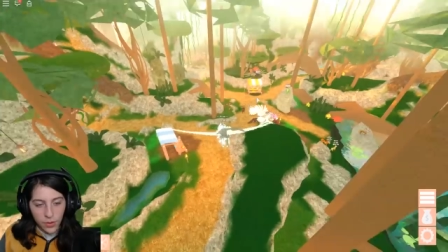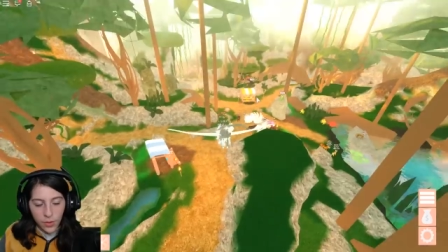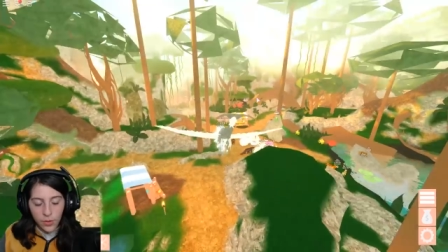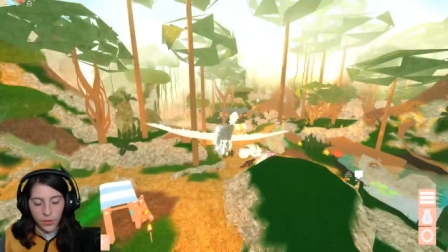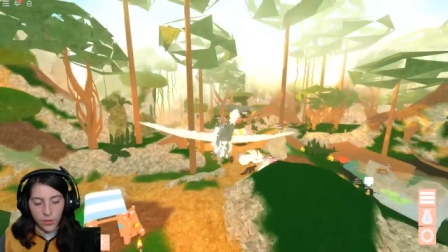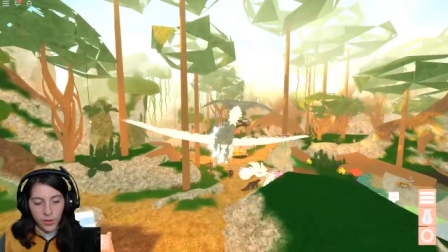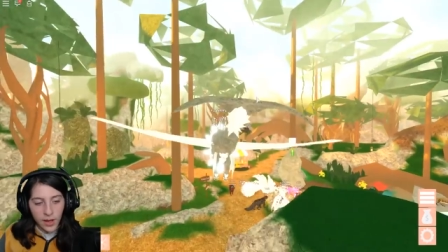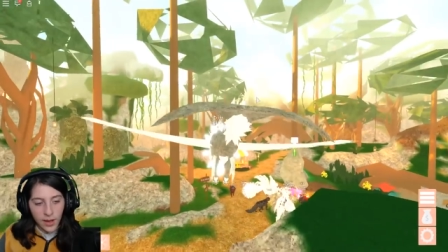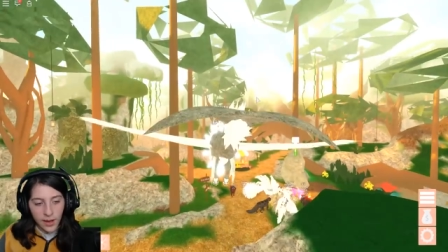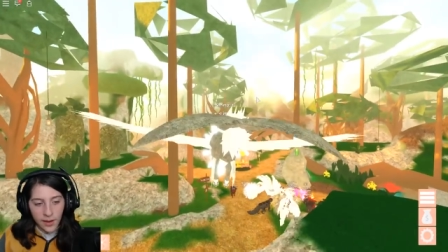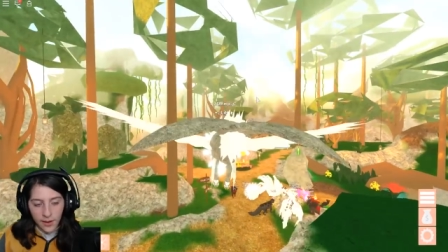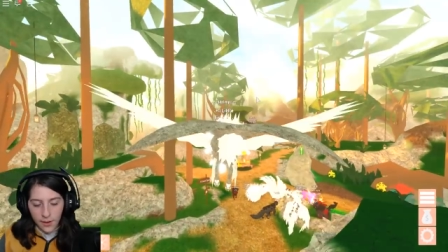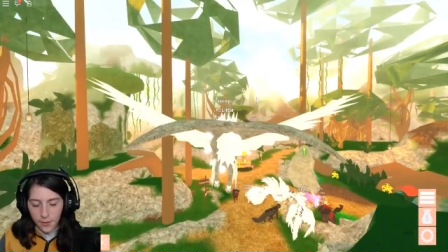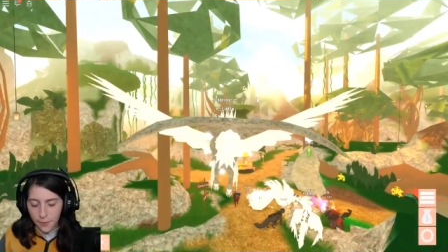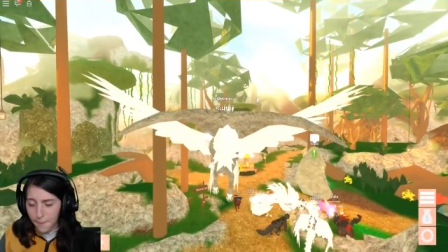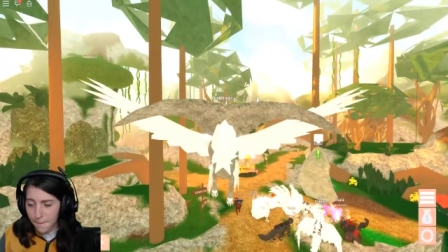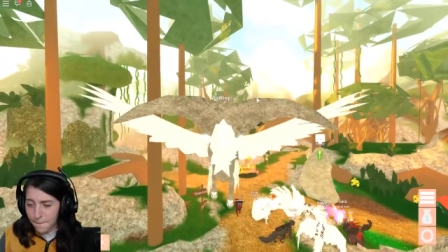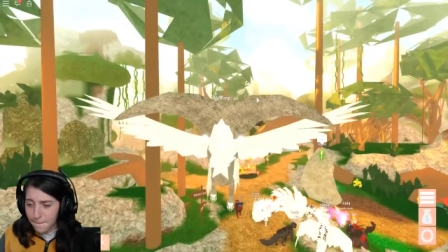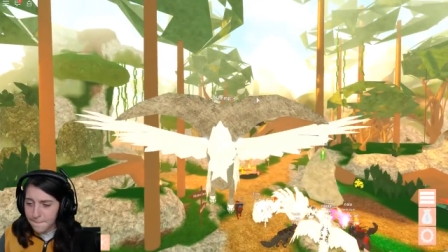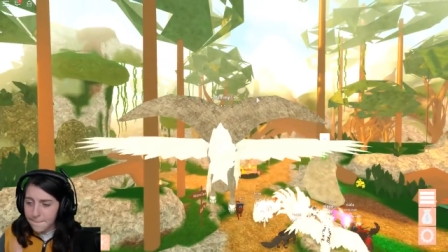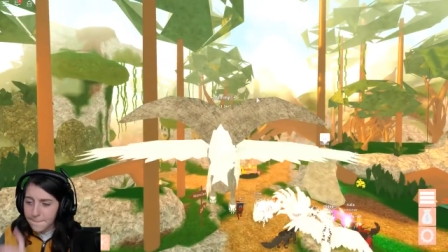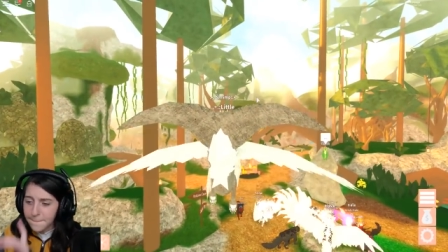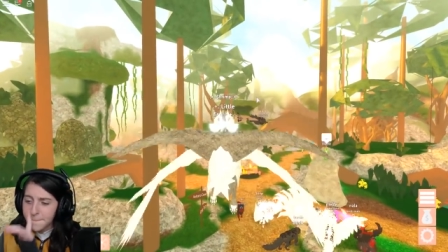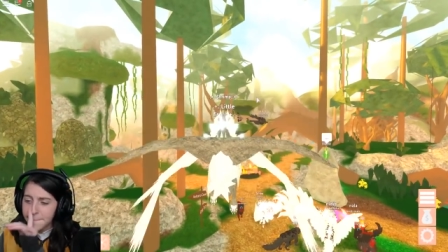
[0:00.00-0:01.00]
okay.
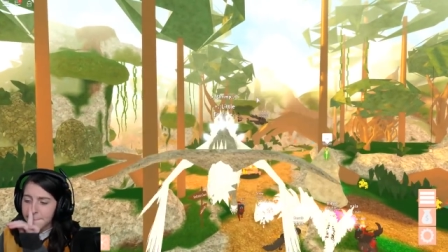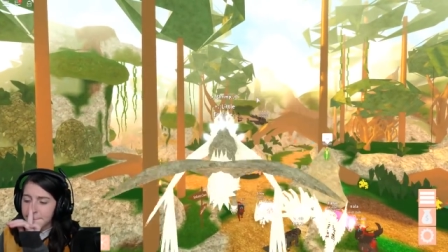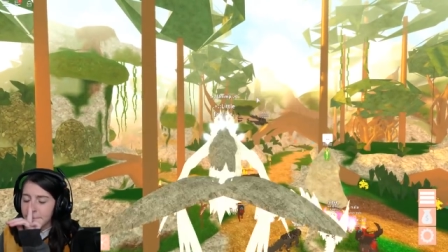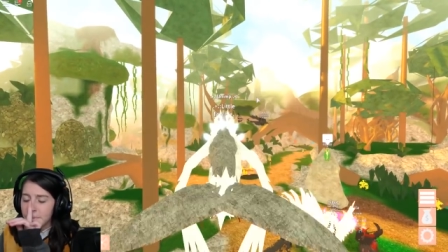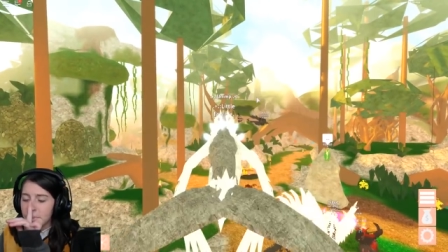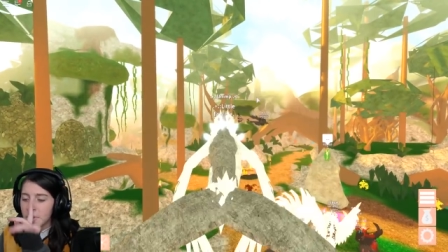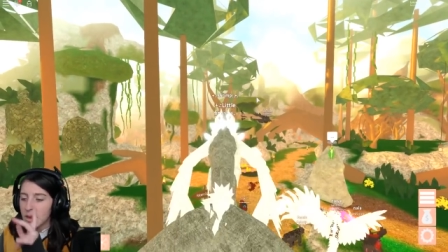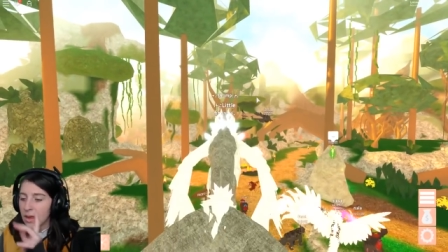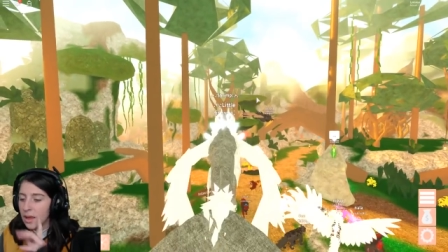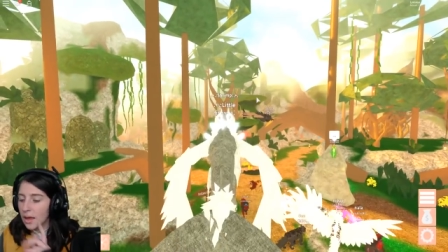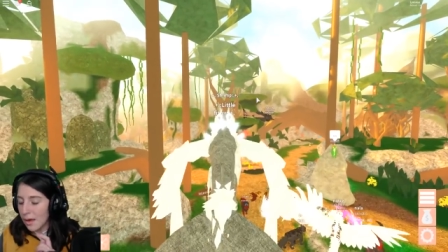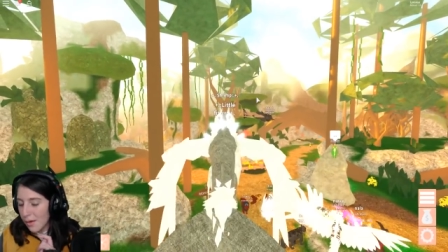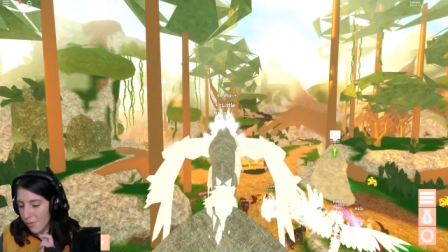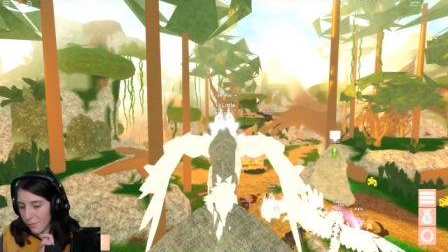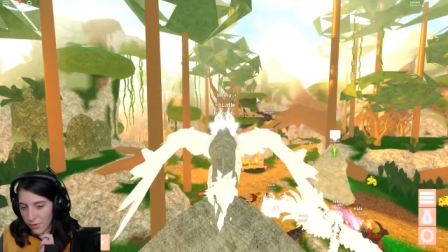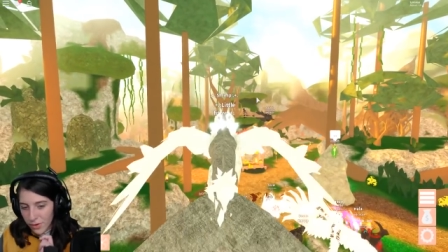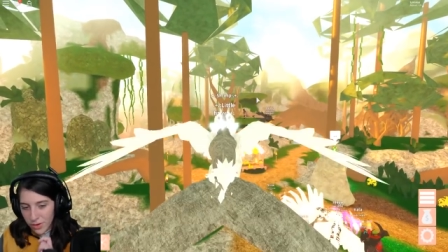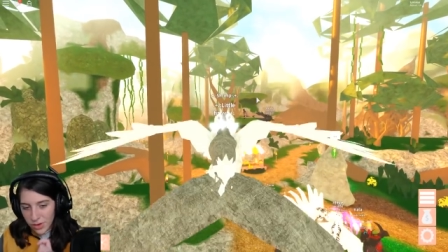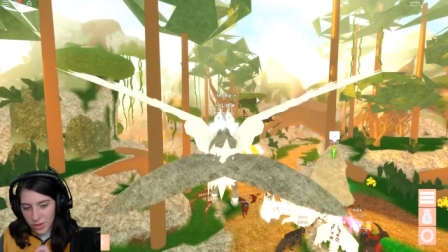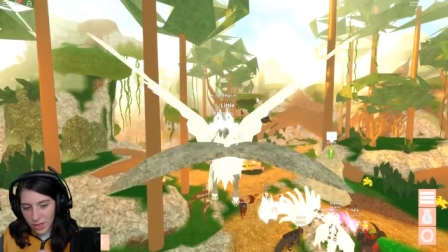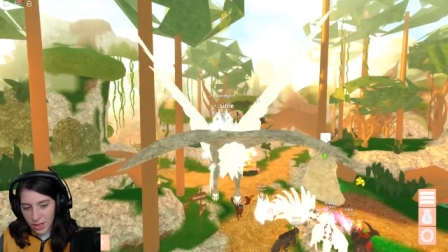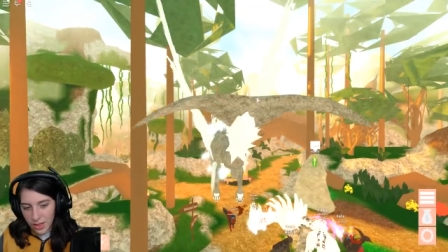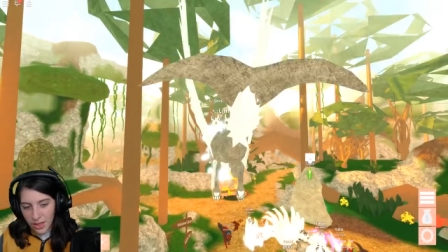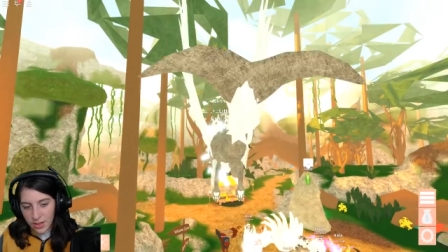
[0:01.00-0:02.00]

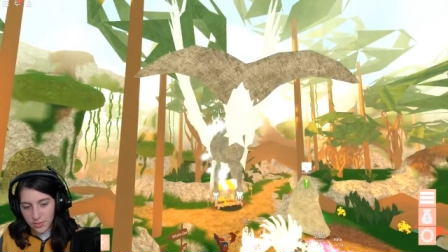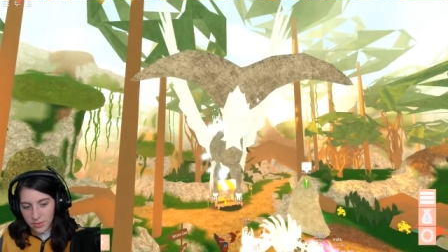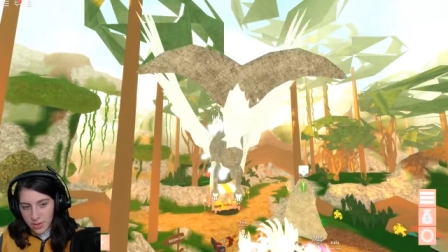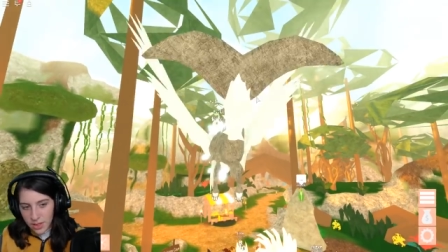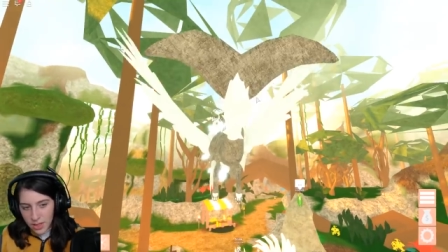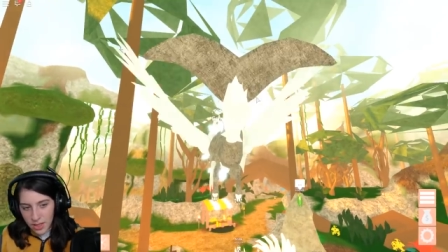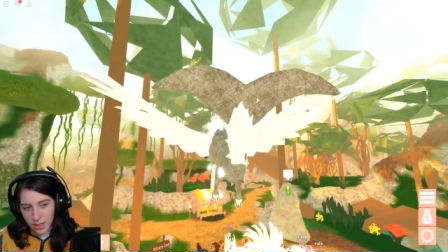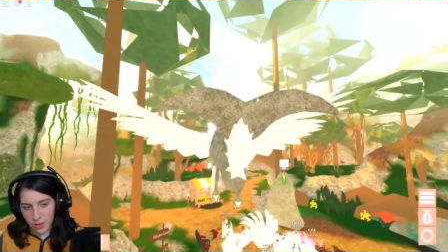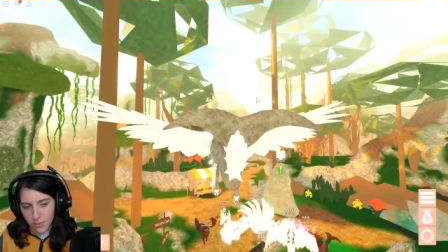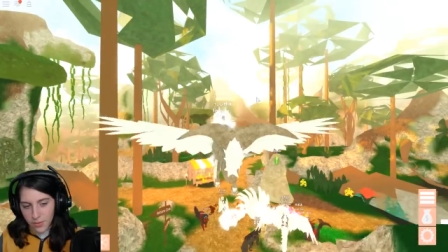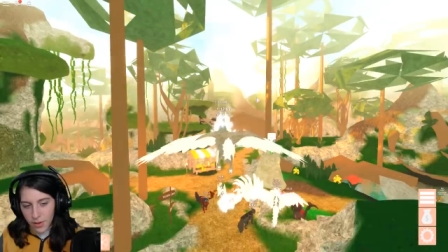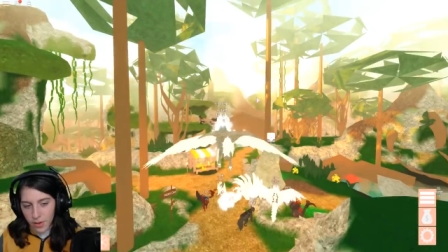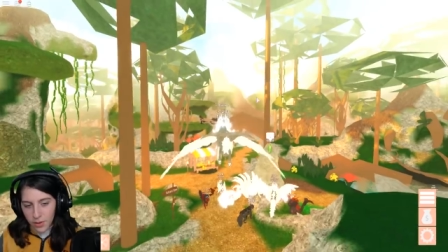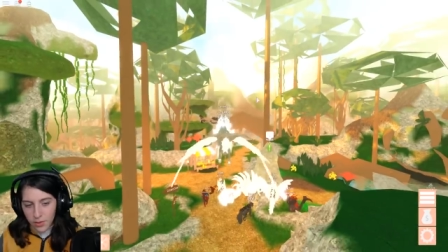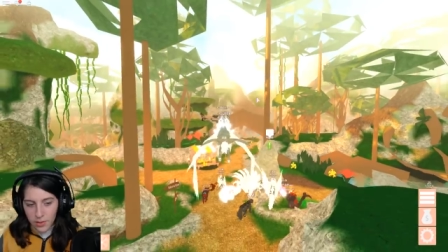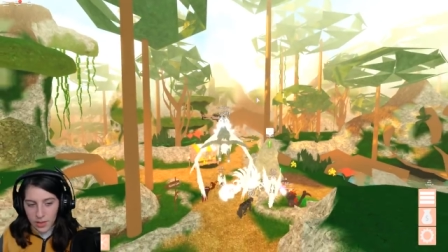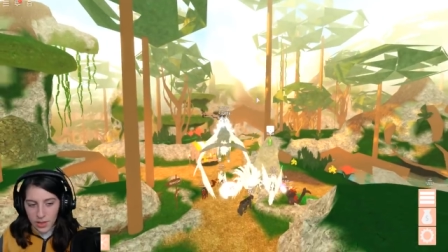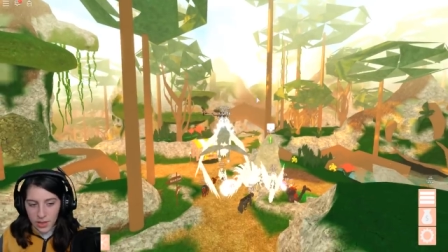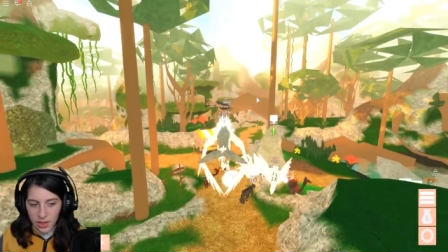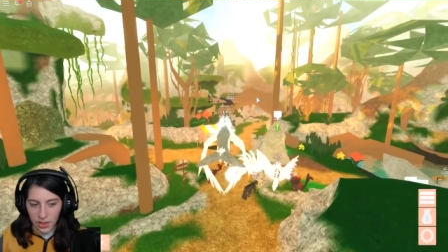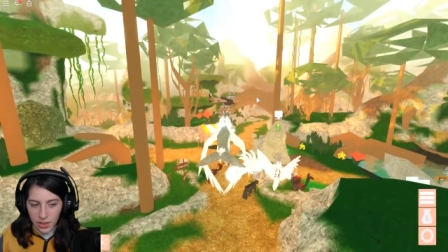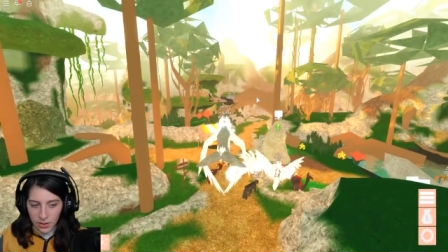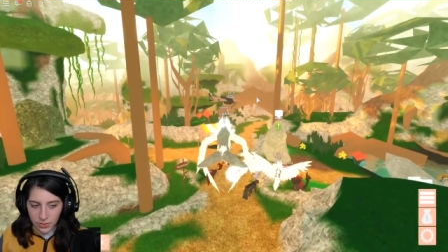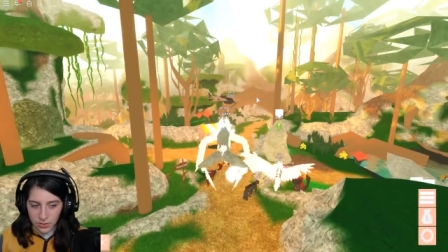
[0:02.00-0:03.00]
Everything I'm thinking about
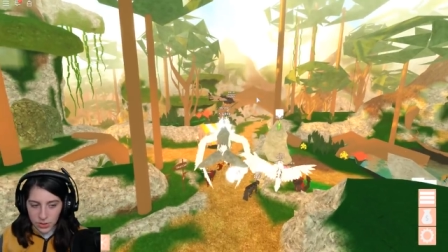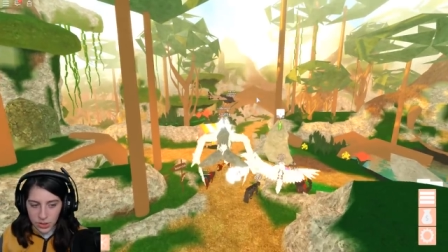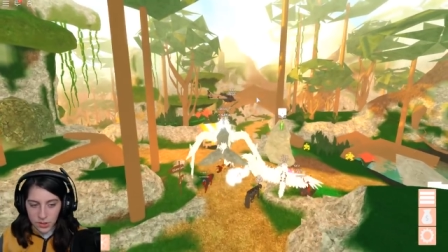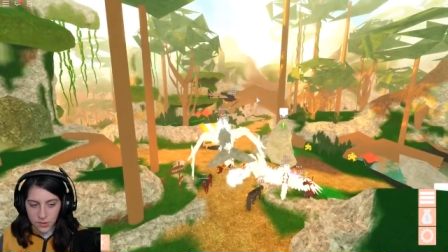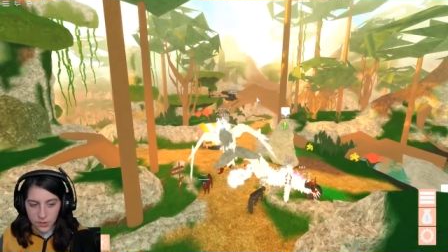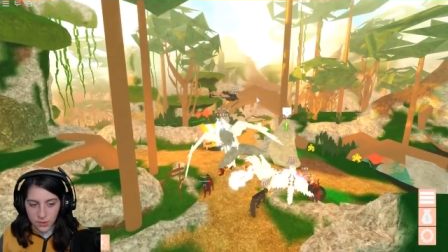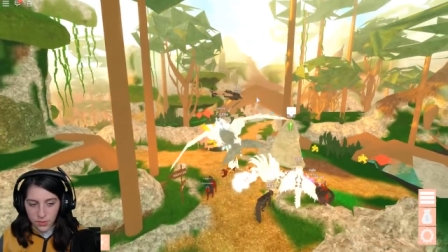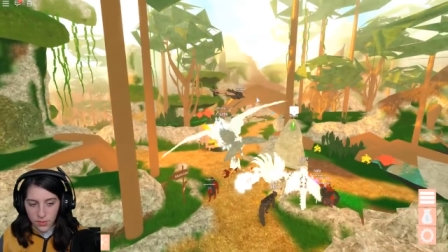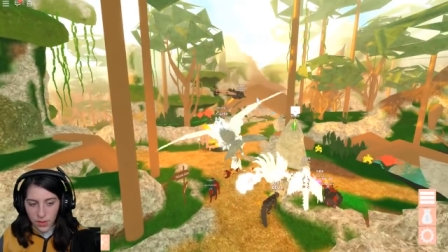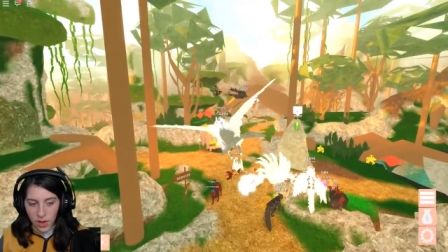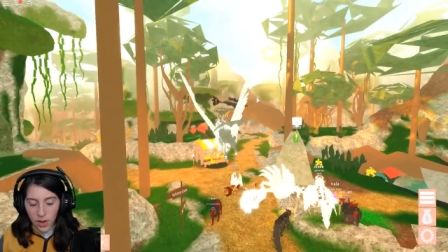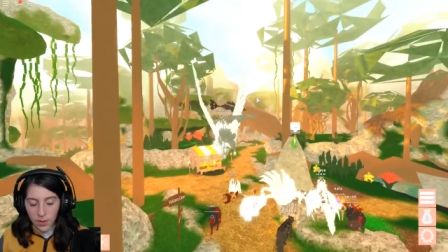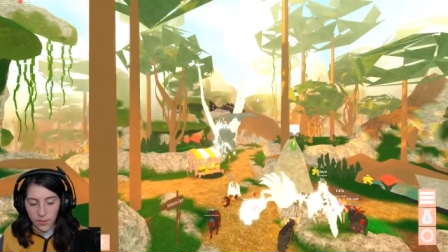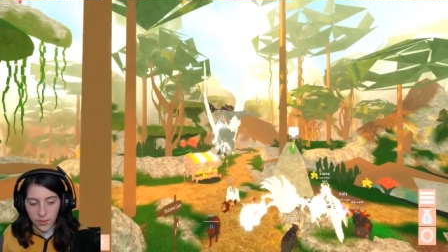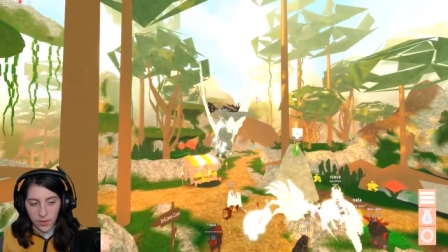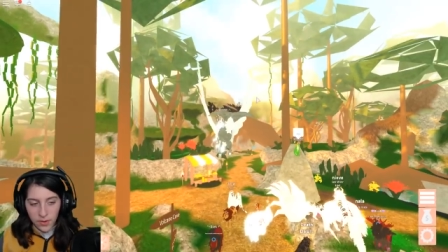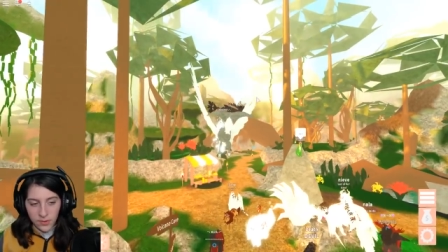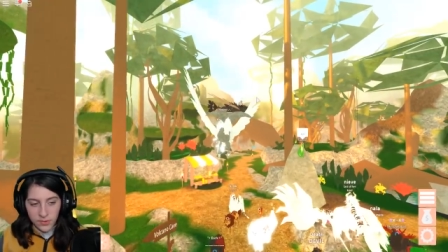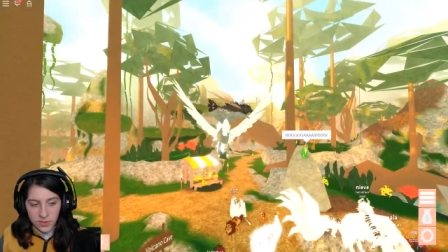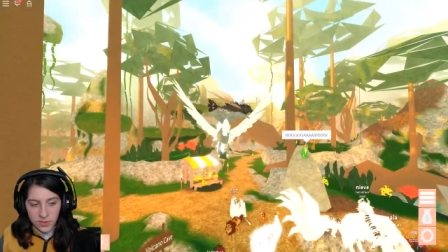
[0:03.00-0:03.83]
right now is just reminding me of